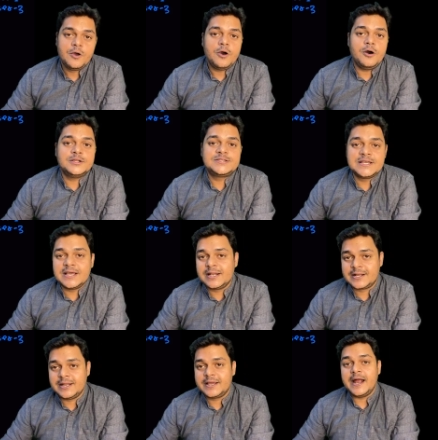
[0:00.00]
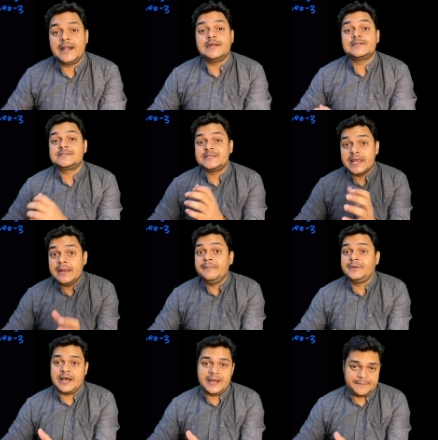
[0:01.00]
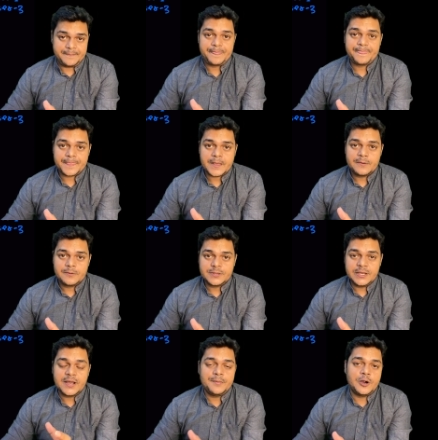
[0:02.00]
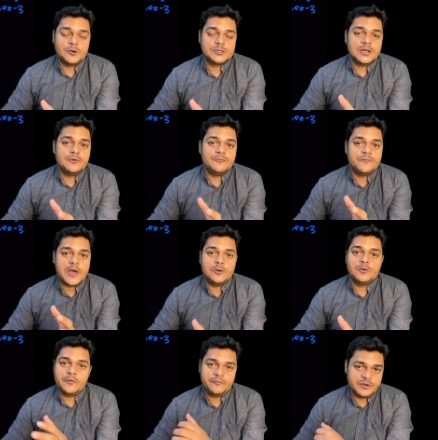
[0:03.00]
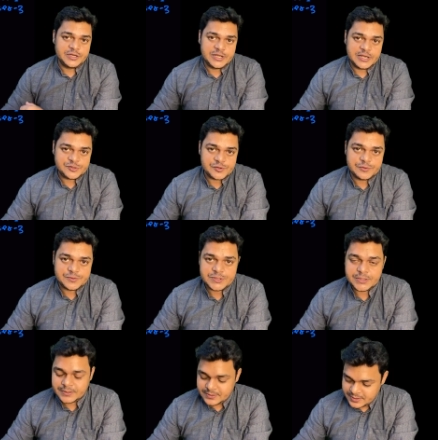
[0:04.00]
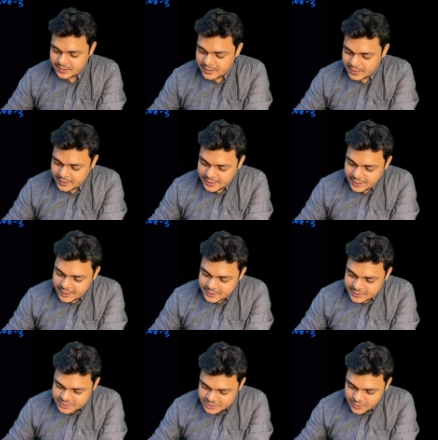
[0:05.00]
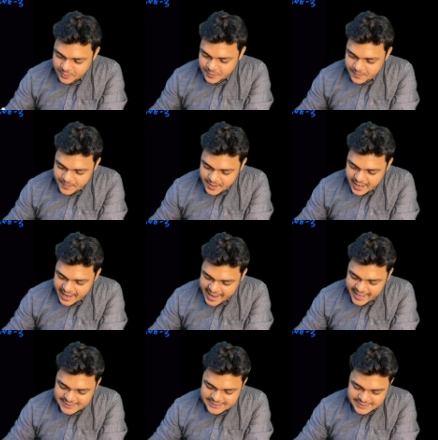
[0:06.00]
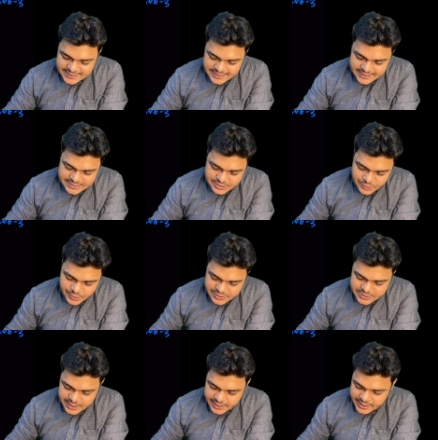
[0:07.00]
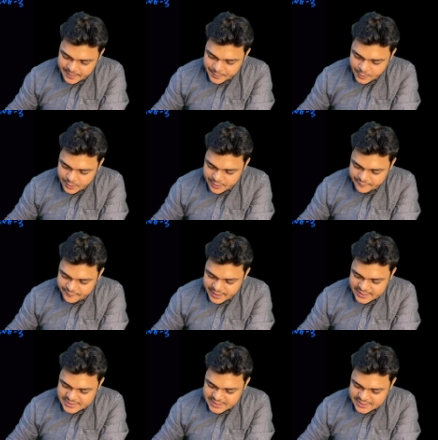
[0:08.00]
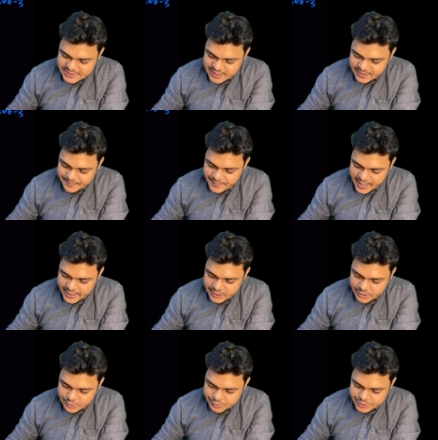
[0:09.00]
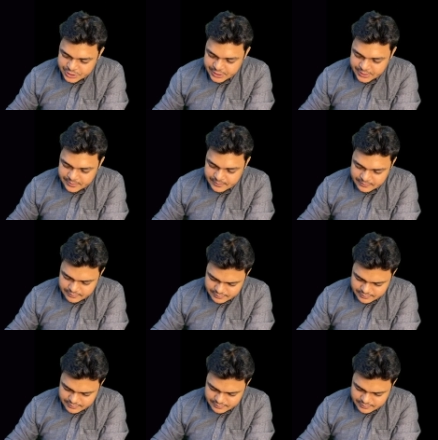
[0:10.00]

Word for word: on single click at the same time. Think about the value of VDI solution. So as it is, you can set up your infrastructure by using